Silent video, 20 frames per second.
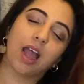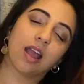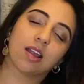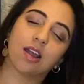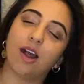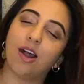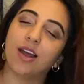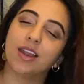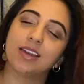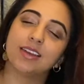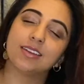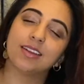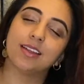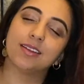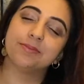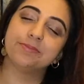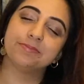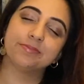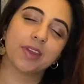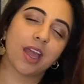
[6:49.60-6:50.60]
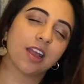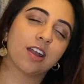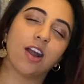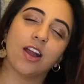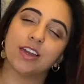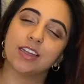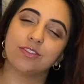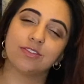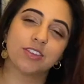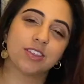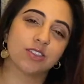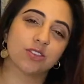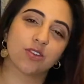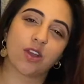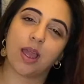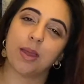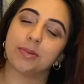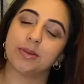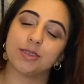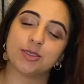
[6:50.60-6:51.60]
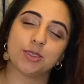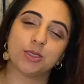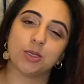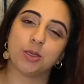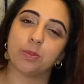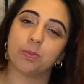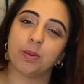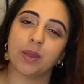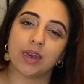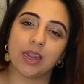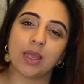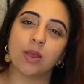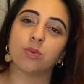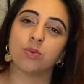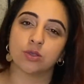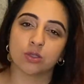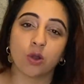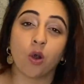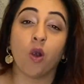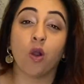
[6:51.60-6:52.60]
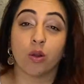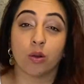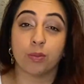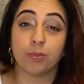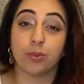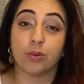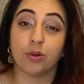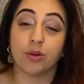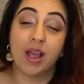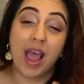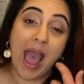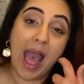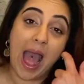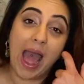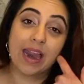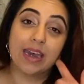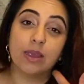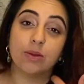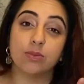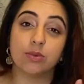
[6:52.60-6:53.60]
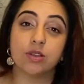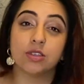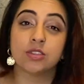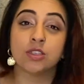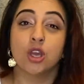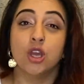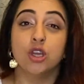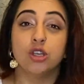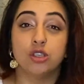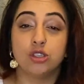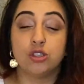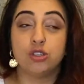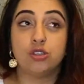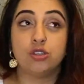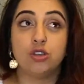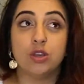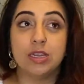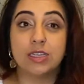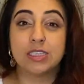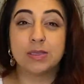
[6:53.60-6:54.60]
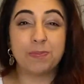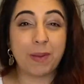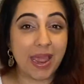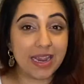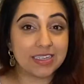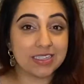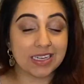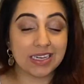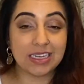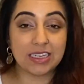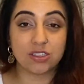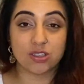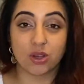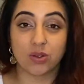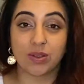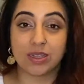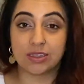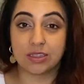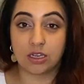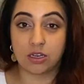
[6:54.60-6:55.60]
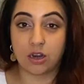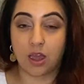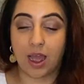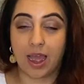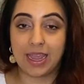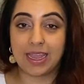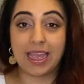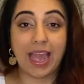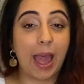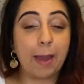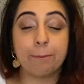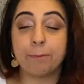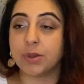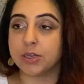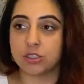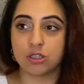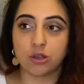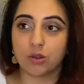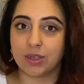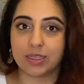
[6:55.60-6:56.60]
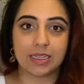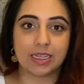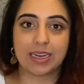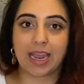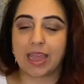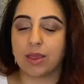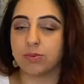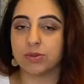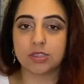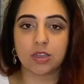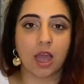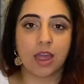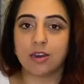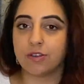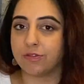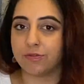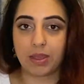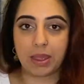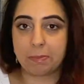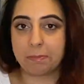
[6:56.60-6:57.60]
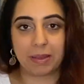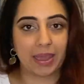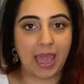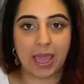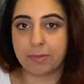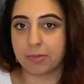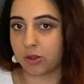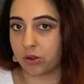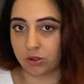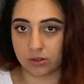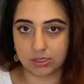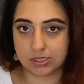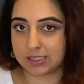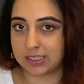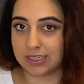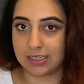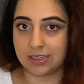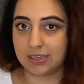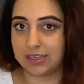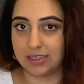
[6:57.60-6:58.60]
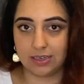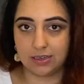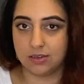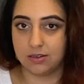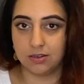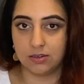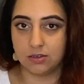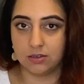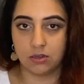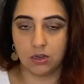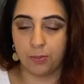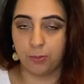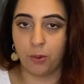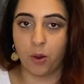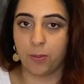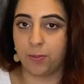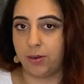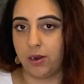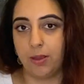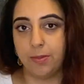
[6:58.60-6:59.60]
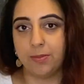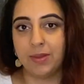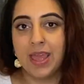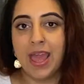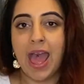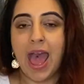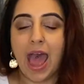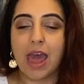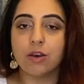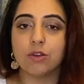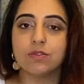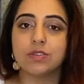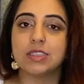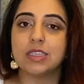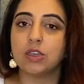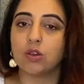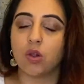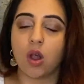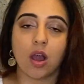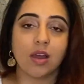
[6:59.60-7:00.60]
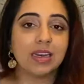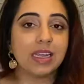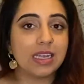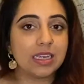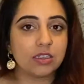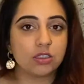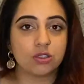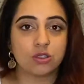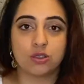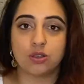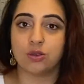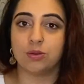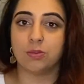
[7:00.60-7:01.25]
can't even describe it to you, but it was horrible. And it was especially during the night, but during the day it became a constant problem. And obviously you can't itch too